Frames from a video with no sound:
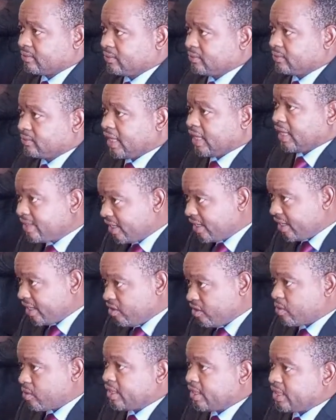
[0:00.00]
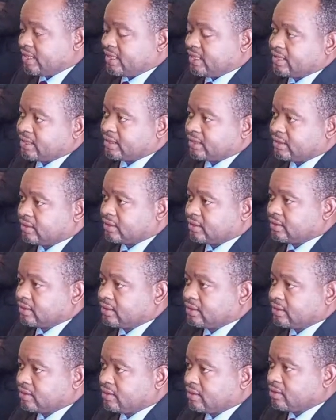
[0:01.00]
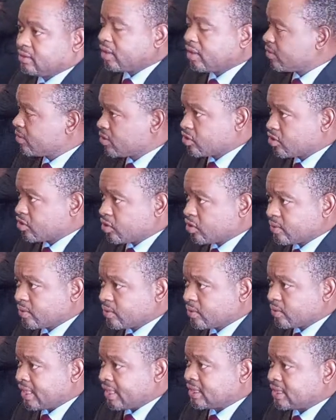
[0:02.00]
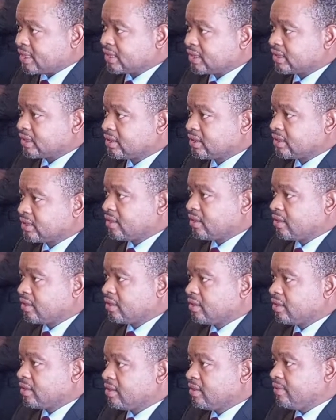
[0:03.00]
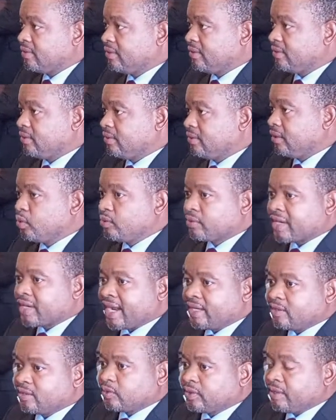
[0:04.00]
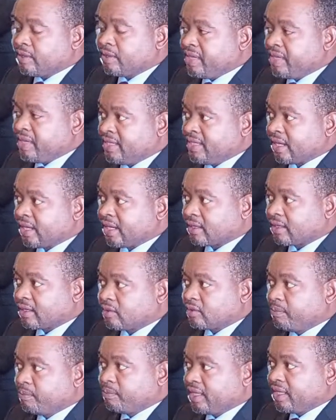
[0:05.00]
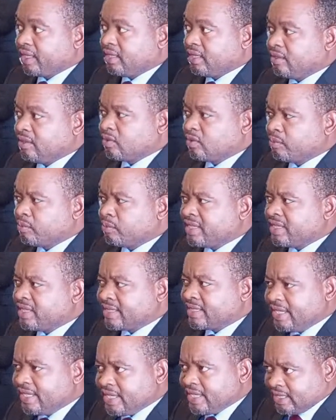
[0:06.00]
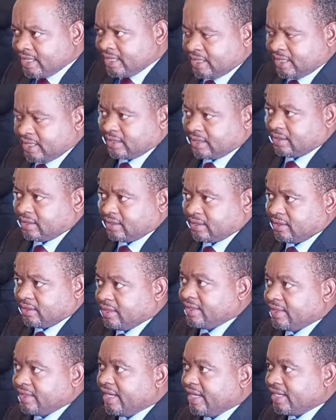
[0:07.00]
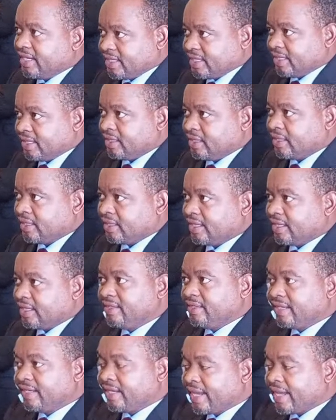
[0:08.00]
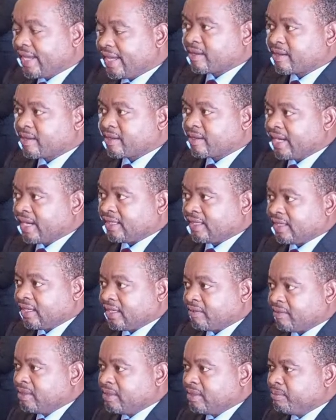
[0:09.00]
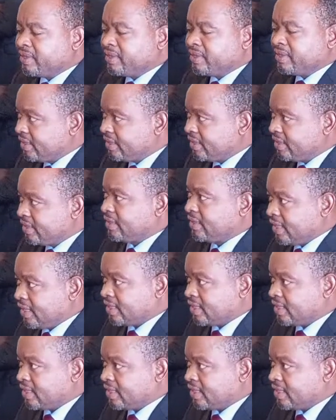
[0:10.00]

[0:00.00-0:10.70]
And they know it. So I was shocked that they would run to the media to begin to mislead the nation. In the like manner, they have been misleading the